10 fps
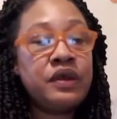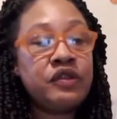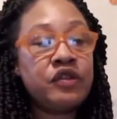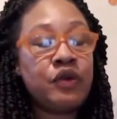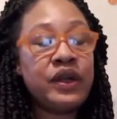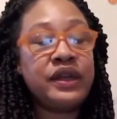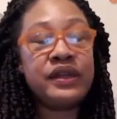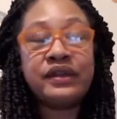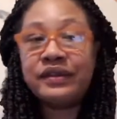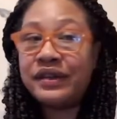So in the
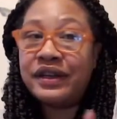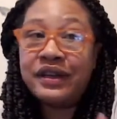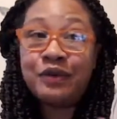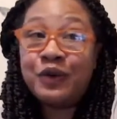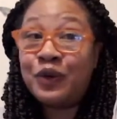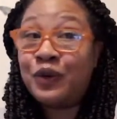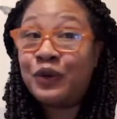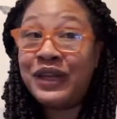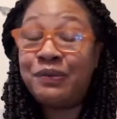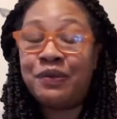extended, we'll go
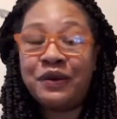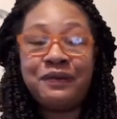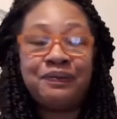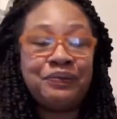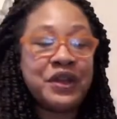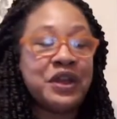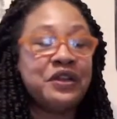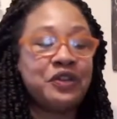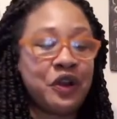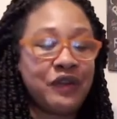deeper.
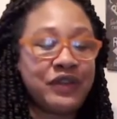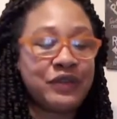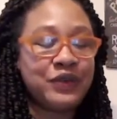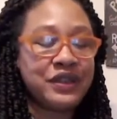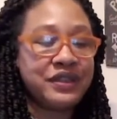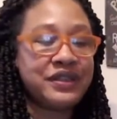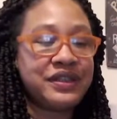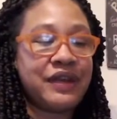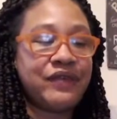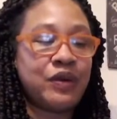Taurus with the
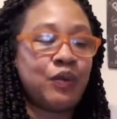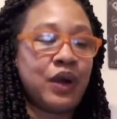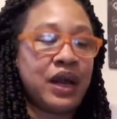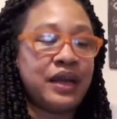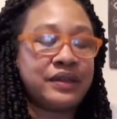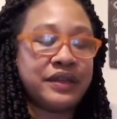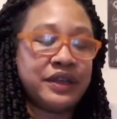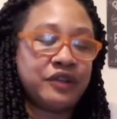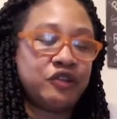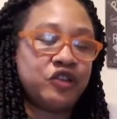Seven of Wands
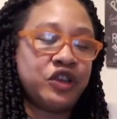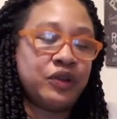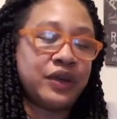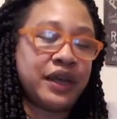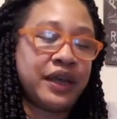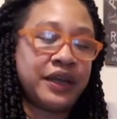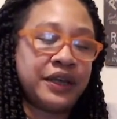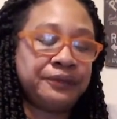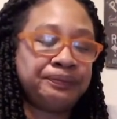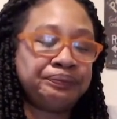energy, okay?